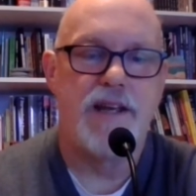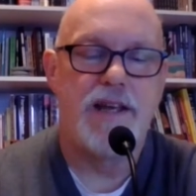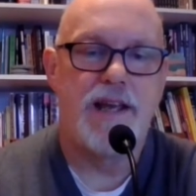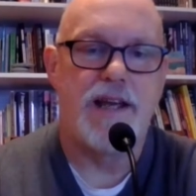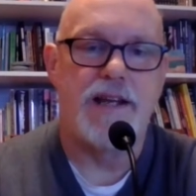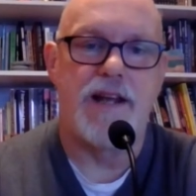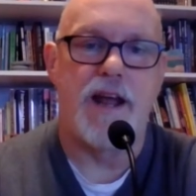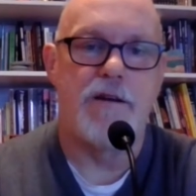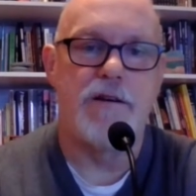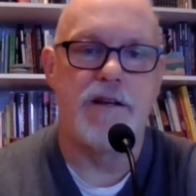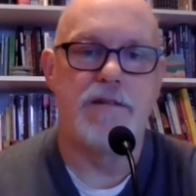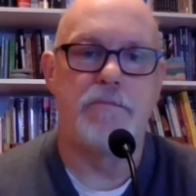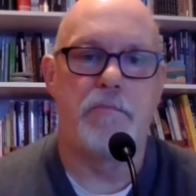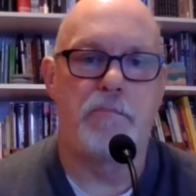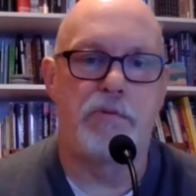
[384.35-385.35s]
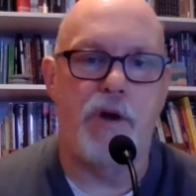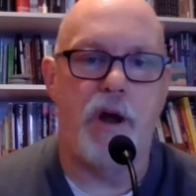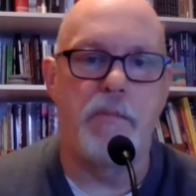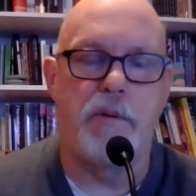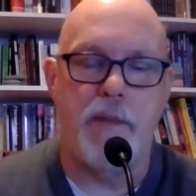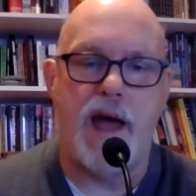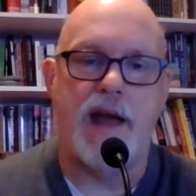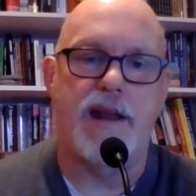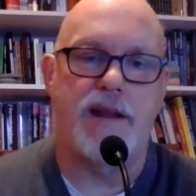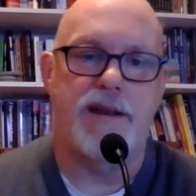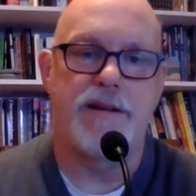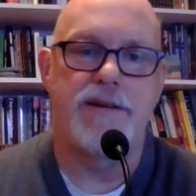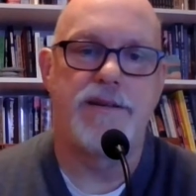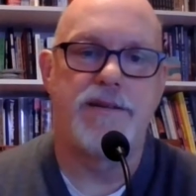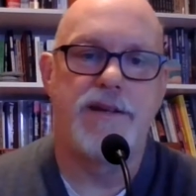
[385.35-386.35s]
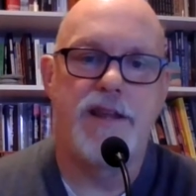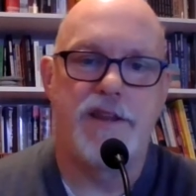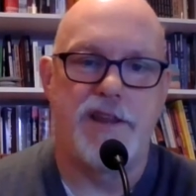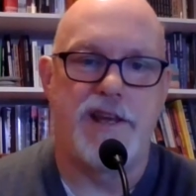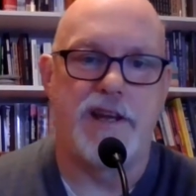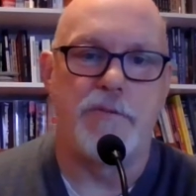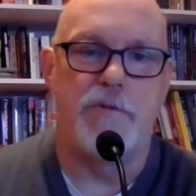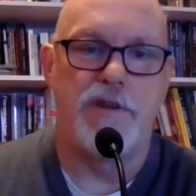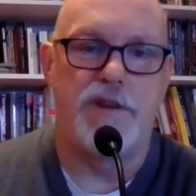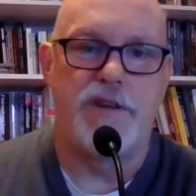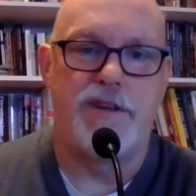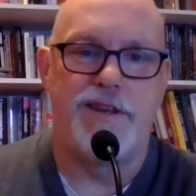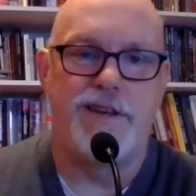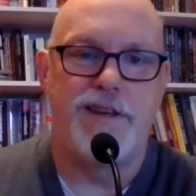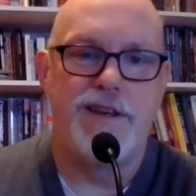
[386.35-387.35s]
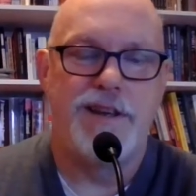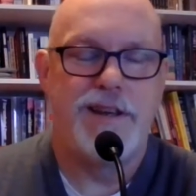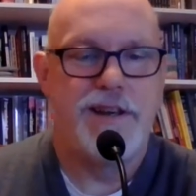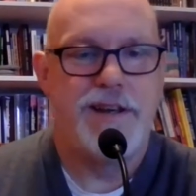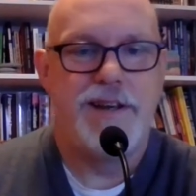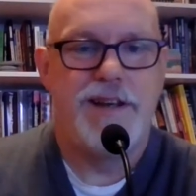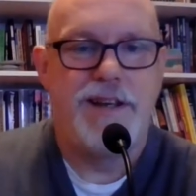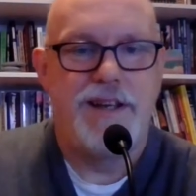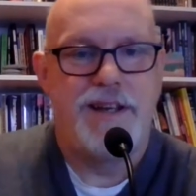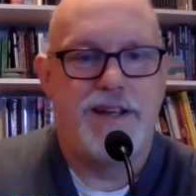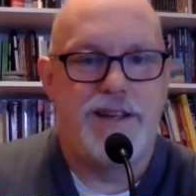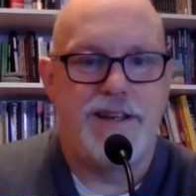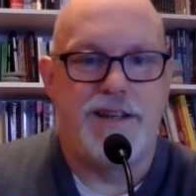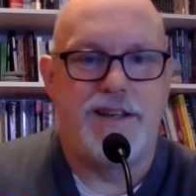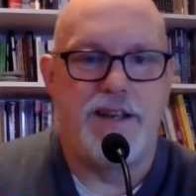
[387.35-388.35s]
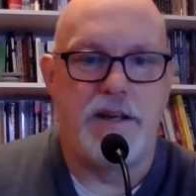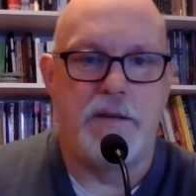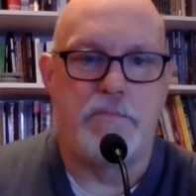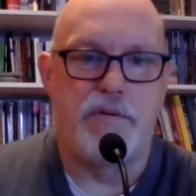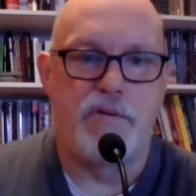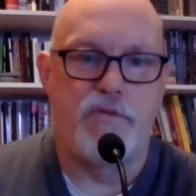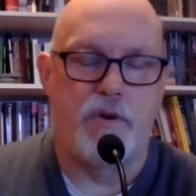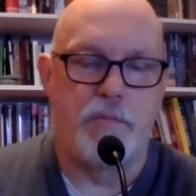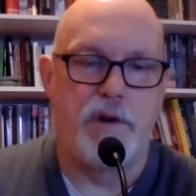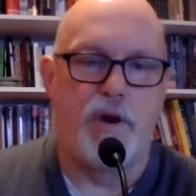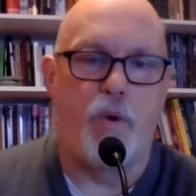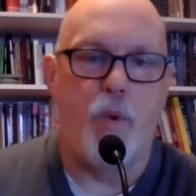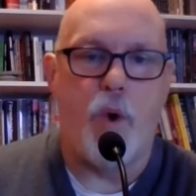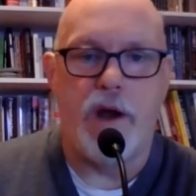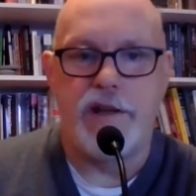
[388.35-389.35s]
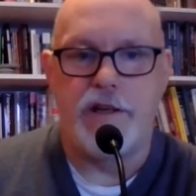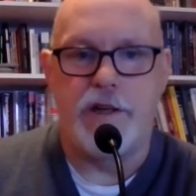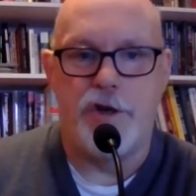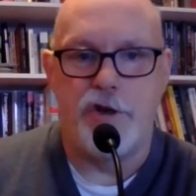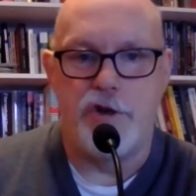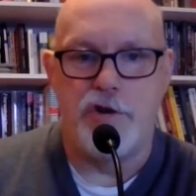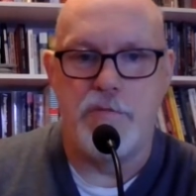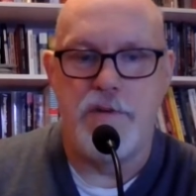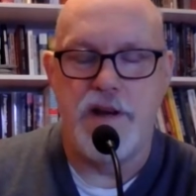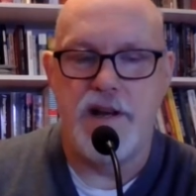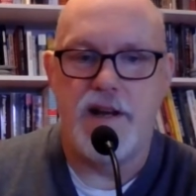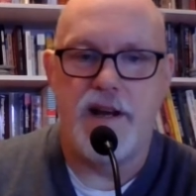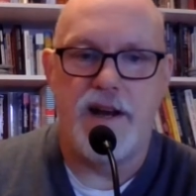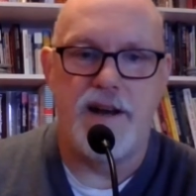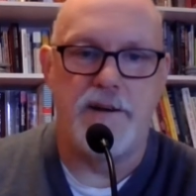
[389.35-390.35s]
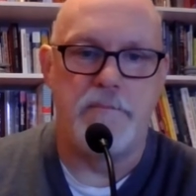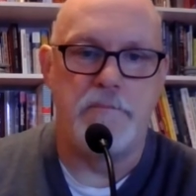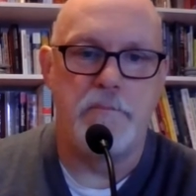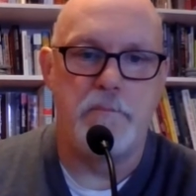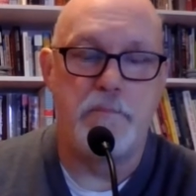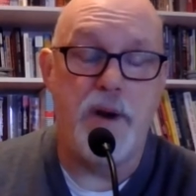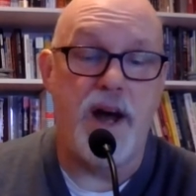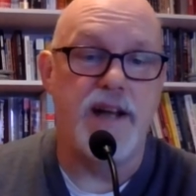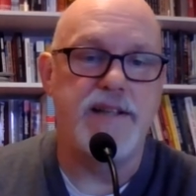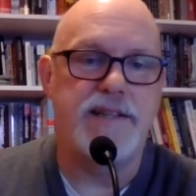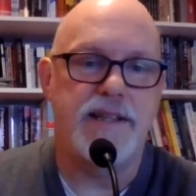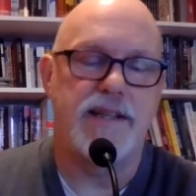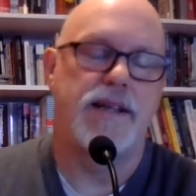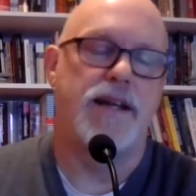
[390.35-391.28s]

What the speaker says: inherent problematic thing with the proverbial white cube, but